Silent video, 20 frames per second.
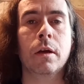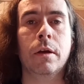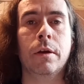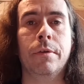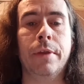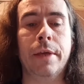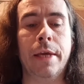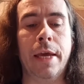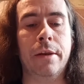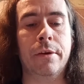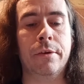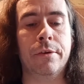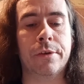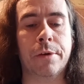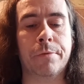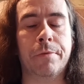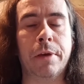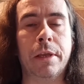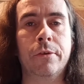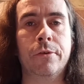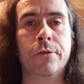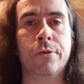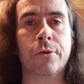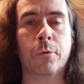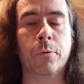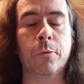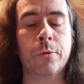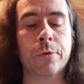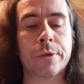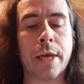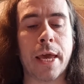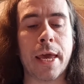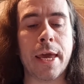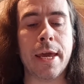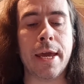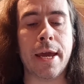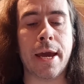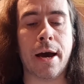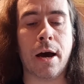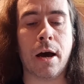The individuals
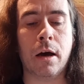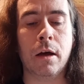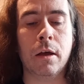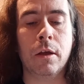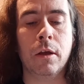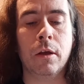here